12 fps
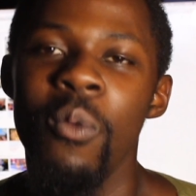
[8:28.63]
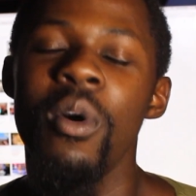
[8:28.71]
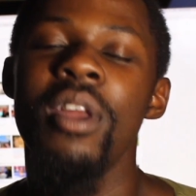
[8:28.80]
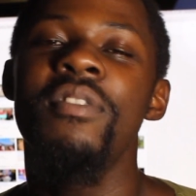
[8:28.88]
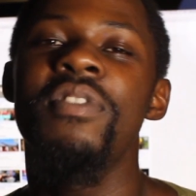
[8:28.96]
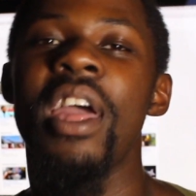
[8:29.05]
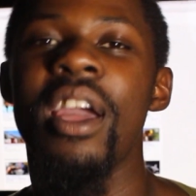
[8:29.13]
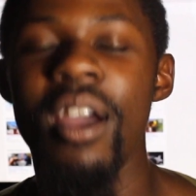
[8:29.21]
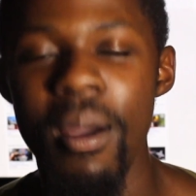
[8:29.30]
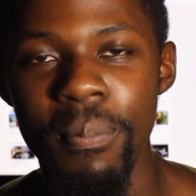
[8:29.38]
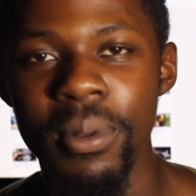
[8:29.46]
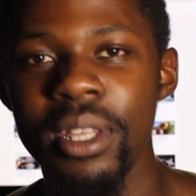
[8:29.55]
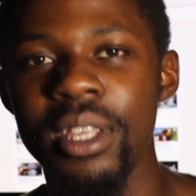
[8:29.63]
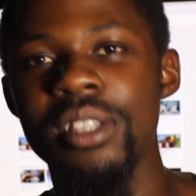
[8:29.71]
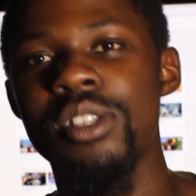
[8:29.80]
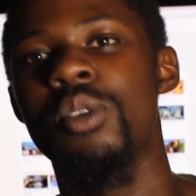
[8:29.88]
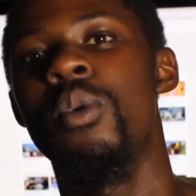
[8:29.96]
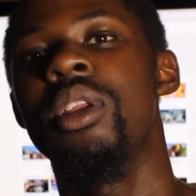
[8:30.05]
What if that company
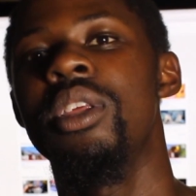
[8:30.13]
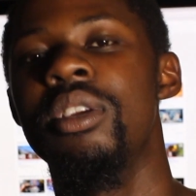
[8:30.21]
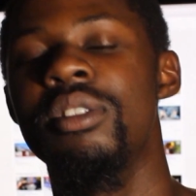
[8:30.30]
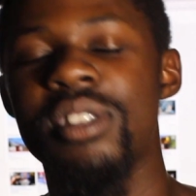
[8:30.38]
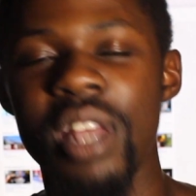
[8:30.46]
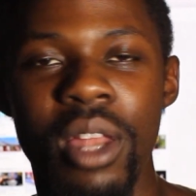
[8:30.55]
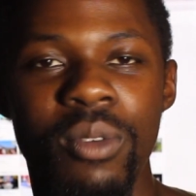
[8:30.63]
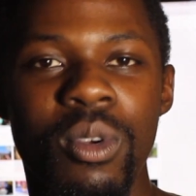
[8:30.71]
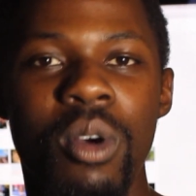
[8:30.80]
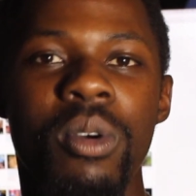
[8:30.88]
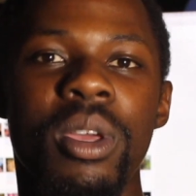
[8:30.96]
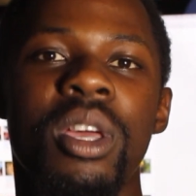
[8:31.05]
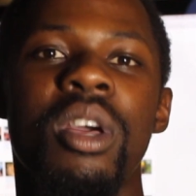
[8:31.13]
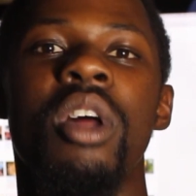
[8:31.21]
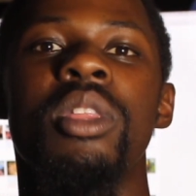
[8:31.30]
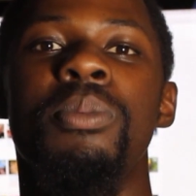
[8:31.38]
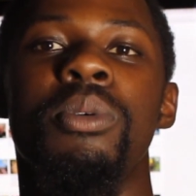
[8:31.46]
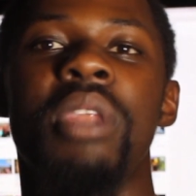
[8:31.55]
gets 20 years down the road, get
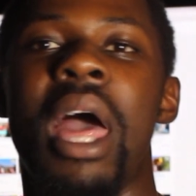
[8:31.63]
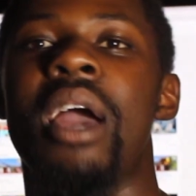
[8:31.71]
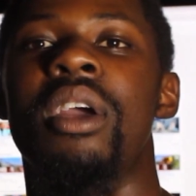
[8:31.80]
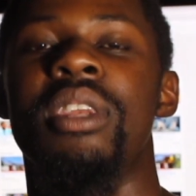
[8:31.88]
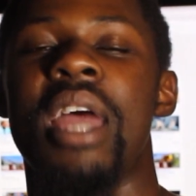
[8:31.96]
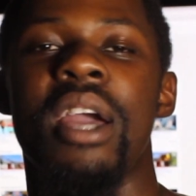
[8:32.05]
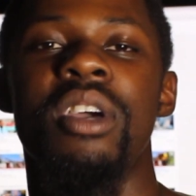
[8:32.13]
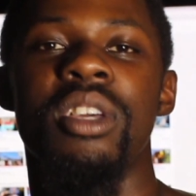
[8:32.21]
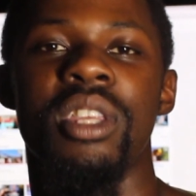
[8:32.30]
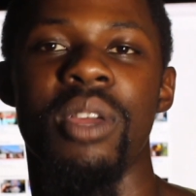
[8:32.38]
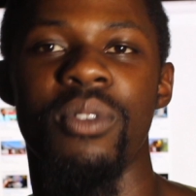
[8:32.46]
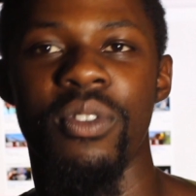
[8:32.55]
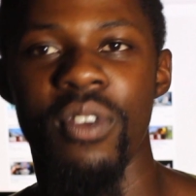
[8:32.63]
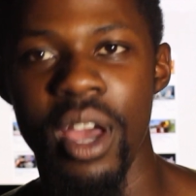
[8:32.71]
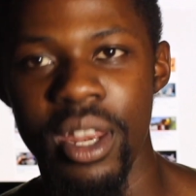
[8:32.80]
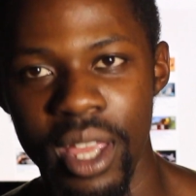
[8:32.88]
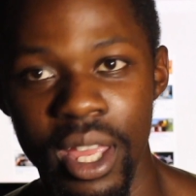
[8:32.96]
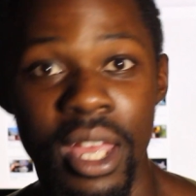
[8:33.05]
comfortable not, not cooking every
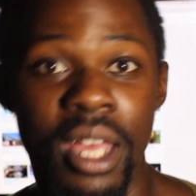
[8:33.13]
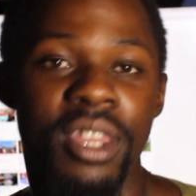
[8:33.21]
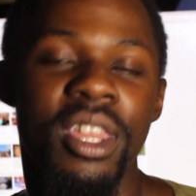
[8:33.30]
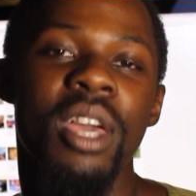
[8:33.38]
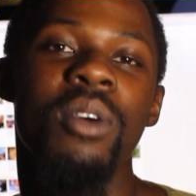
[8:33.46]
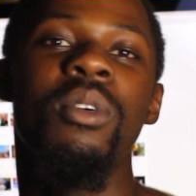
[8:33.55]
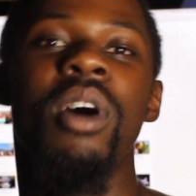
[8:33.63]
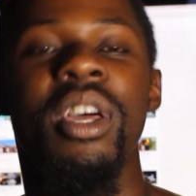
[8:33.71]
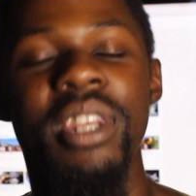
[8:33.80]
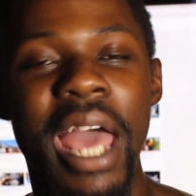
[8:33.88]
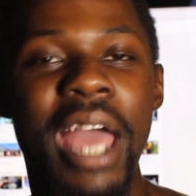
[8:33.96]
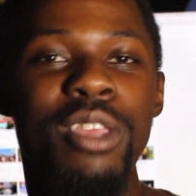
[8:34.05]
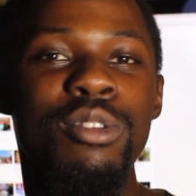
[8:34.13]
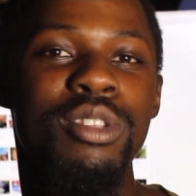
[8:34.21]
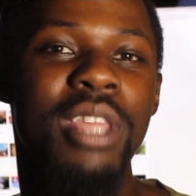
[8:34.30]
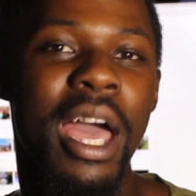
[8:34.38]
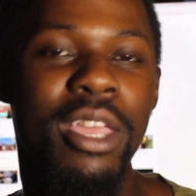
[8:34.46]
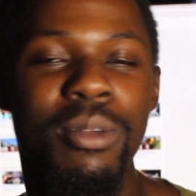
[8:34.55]
Friday? Then what? Now you
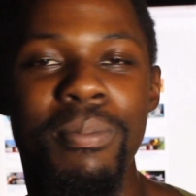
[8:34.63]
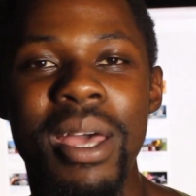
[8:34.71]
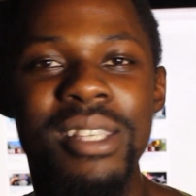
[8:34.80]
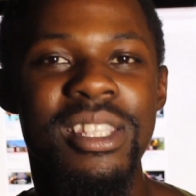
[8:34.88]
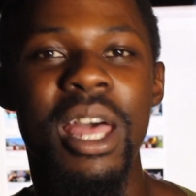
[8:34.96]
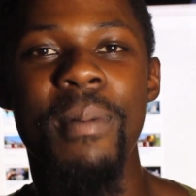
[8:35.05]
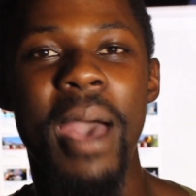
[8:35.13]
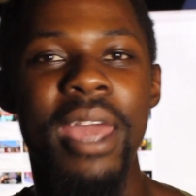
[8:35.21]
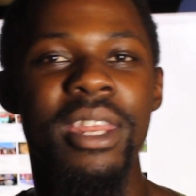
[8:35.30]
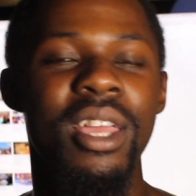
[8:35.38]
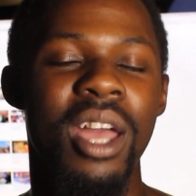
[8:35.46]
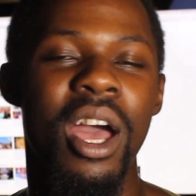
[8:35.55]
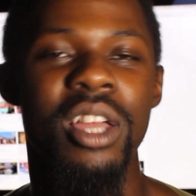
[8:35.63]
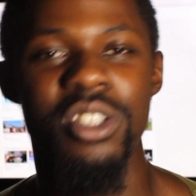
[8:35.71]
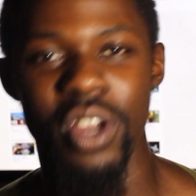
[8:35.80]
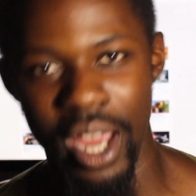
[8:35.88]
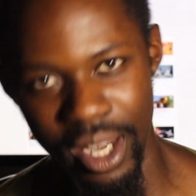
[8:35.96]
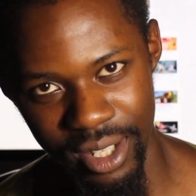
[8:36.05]
now you messed up out of your
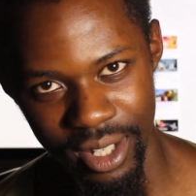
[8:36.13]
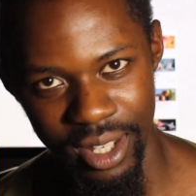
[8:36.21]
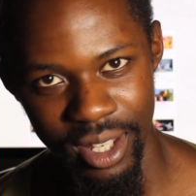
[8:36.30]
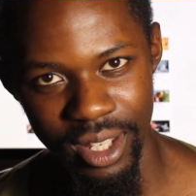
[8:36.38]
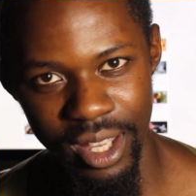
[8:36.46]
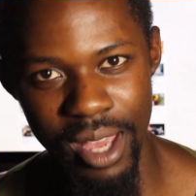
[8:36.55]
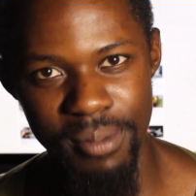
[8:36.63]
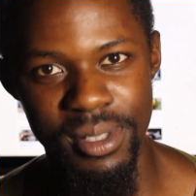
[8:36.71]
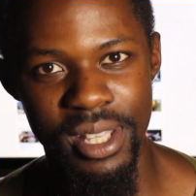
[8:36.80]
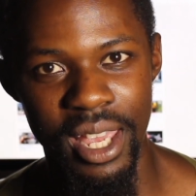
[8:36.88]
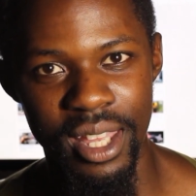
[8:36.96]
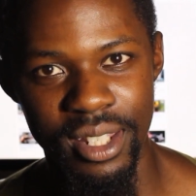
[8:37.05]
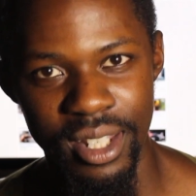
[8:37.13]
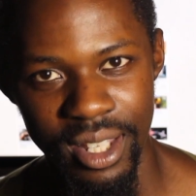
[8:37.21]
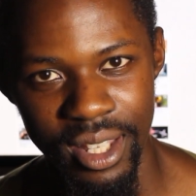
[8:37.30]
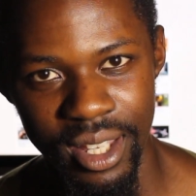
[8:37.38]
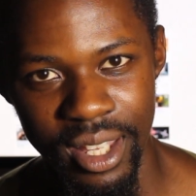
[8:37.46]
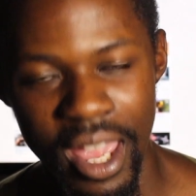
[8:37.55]
contract. You know what I'm saying?
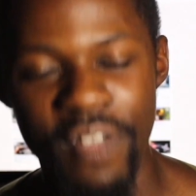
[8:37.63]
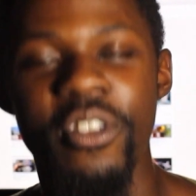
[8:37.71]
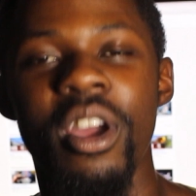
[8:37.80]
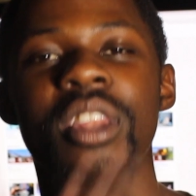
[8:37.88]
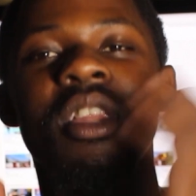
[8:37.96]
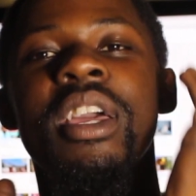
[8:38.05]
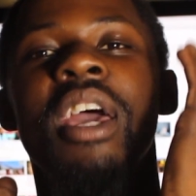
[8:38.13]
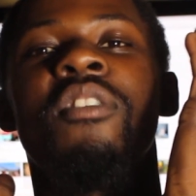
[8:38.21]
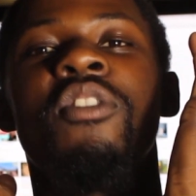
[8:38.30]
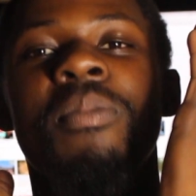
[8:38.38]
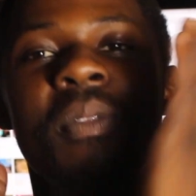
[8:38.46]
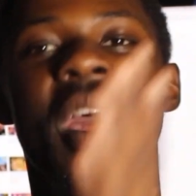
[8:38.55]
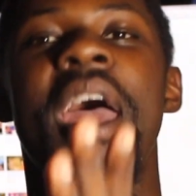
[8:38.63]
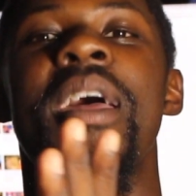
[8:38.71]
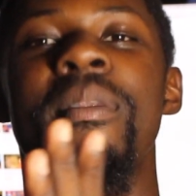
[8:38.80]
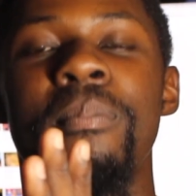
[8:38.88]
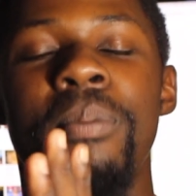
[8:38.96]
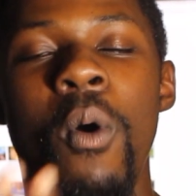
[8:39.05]
If you're gonna look at it from
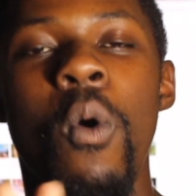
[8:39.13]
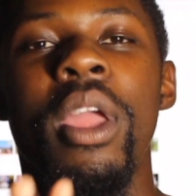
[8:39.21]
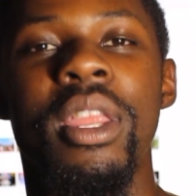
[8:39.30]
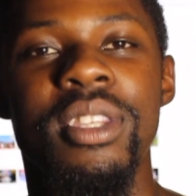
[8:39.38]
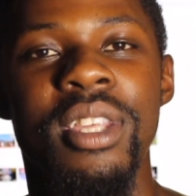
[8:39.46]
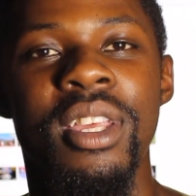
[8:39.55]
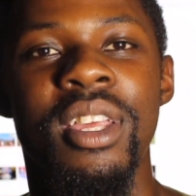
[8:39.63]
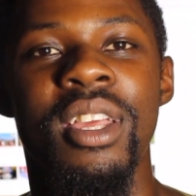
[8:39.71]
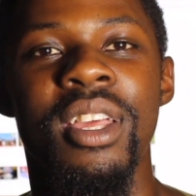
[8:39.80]
that point.